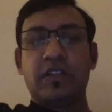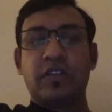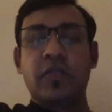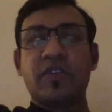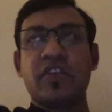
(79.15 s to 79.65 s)

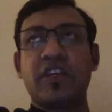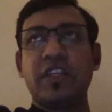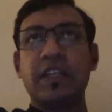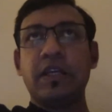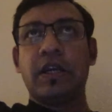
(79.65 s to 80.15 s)
So
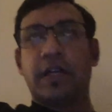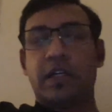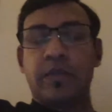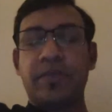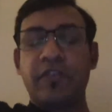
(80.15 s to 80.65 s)
basically,
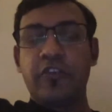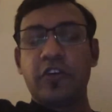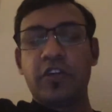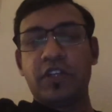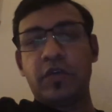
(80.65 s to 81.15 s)

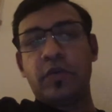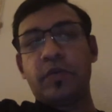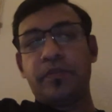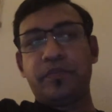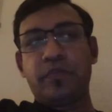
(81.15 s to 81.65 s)
before you
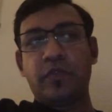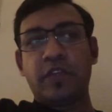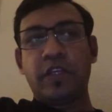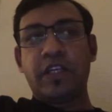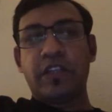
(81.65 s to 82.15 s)

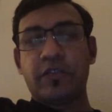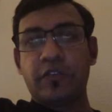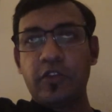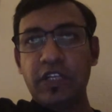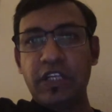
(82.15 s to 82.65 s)
get
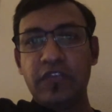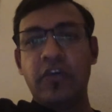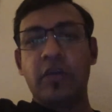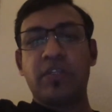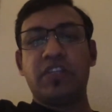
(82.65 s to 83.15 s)
fully
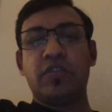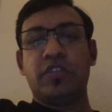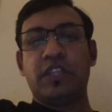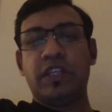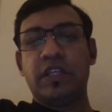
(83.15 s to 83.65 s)
involved into
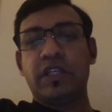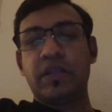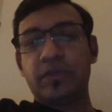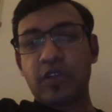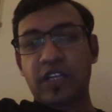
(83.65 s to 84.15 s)
the
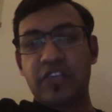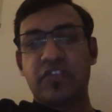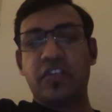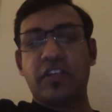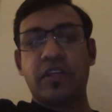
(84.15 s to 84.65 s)

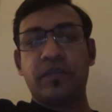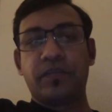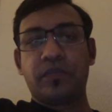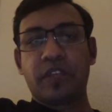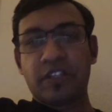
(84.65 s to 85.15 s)
cryptocurrency
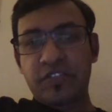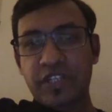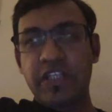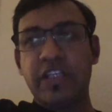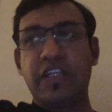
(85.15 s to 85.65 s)

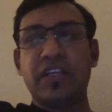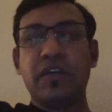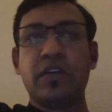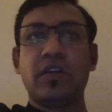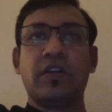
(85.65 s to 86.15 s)
trading,
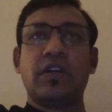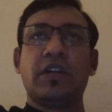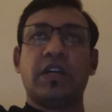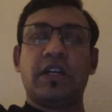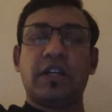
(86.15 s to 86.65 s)

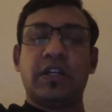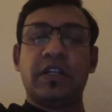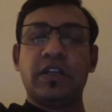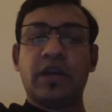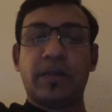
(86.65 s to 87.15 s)

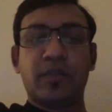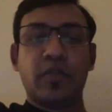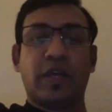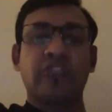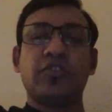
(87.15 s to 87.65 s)
you have to know
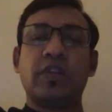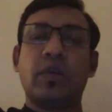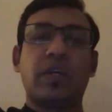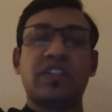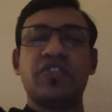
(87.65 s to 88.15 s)
actually
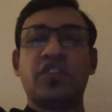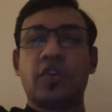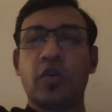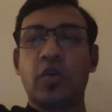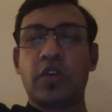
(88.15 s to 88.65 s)
what is your
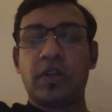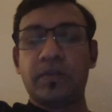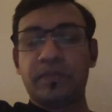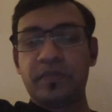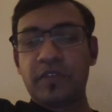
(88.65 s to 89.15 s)
goal.
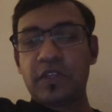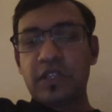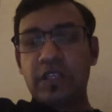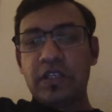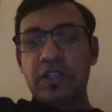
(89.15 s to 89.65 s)

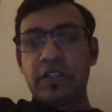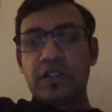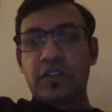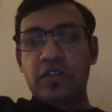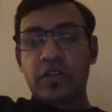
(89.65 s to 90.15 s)

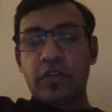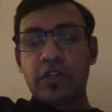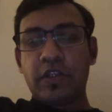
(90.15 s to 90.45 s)
So